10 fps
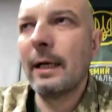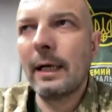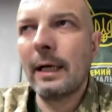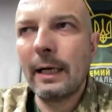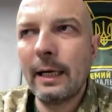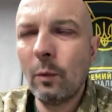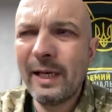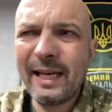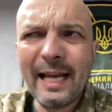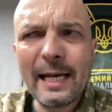uh,
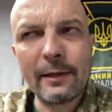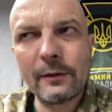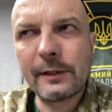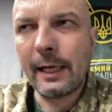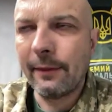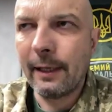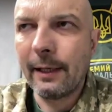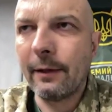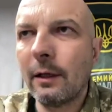we can understand that.